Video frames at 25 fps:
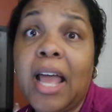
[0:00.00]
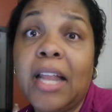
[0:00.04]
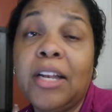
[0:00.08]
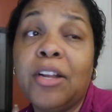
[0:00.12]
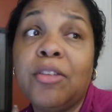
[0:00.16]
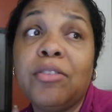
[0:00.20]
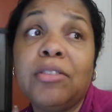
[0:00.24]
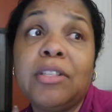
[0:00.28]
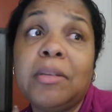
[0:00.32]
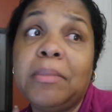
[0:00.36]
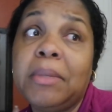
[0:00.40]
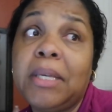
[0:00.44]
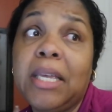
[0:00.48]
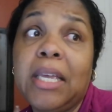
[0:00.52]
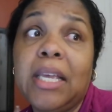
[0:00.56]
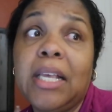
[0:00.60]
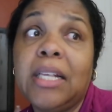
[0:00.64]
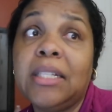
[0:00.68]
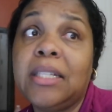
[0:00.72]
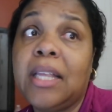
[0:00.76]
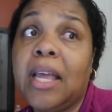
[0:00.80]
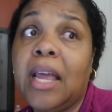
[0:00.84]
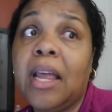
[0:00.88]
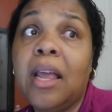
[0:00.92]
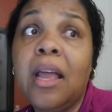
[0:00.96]
I know some
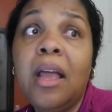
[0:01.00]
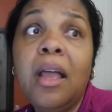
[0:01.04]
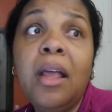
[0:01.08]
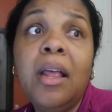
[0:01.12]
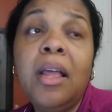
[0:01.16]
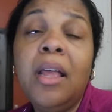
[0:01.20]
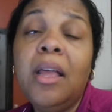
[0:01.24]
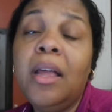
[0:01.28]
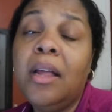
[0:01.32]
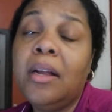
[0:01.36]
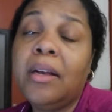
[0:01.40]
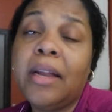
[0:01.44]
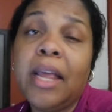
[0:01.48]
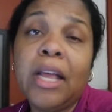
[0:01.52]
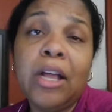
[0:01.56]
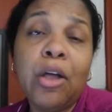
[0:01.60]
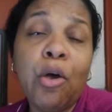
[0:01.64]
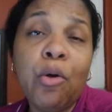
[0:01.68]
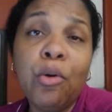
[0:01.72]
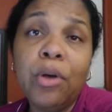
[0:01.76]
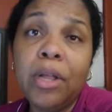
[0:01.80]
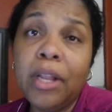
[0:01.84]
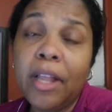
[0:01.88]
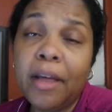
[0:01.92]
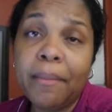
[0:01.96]
kids that they
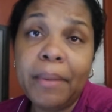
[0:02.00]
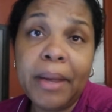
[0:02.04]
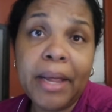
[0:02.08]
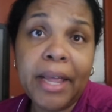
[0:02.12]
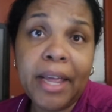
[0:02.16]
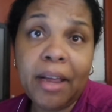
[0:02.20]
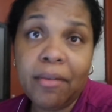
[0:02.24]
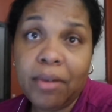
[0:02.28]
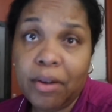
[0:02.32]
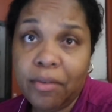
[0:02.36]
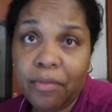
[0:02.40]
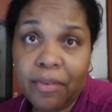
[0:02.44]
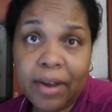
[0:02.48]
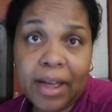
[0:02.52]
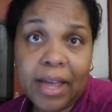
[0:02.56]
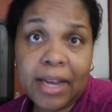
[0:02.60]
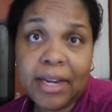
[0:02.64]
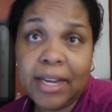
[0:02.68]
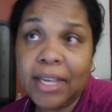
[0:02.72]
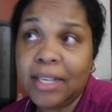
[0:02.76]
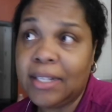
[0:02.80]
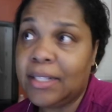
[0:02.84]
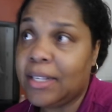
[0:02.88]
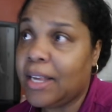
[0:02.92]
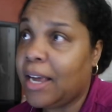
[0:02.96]
go clubbing every
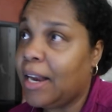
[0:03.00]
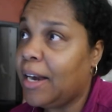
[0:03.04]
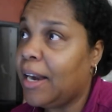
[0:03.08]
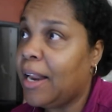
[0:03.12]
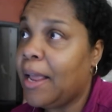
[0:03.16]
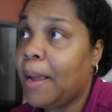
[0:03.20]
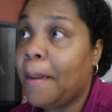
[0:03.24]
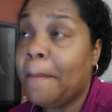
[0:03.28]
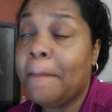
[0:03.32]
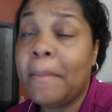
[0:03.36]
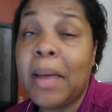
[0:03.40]
Friday and Saturday.